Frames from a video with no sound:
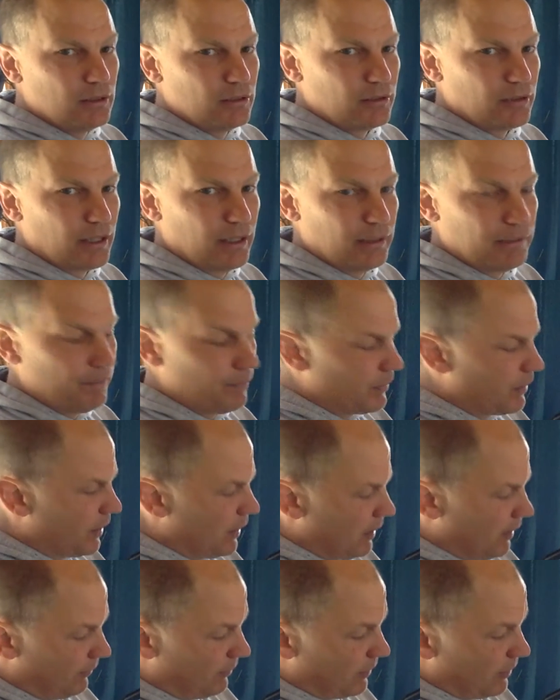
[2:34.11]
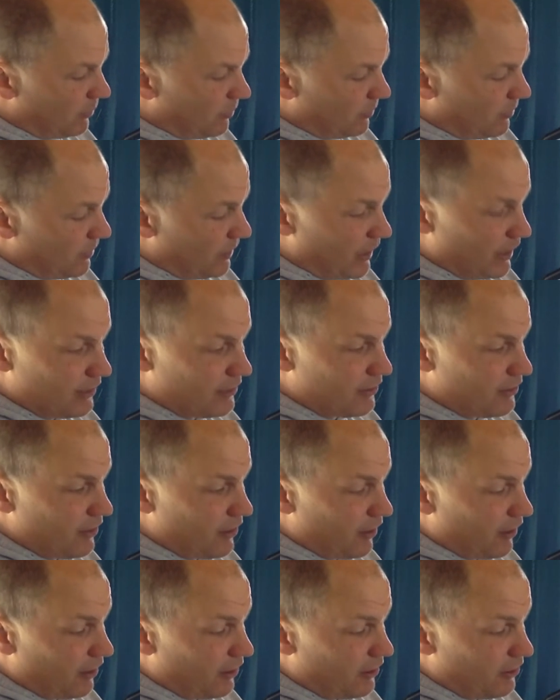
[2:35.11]
Okay? If this was x to
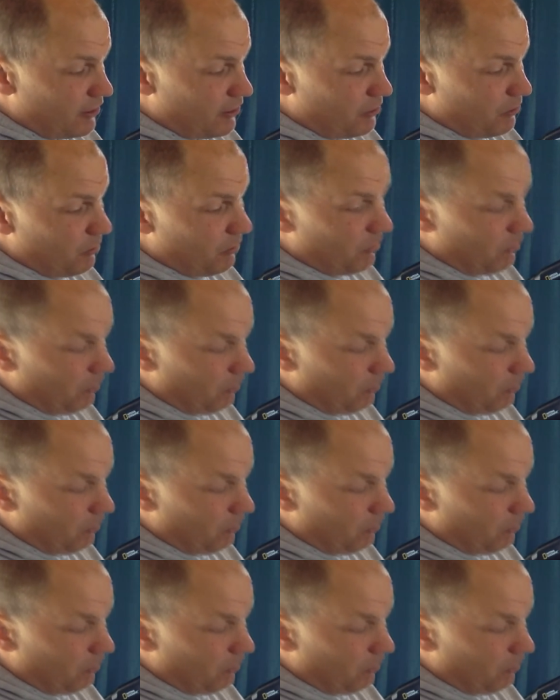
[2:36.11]
the third,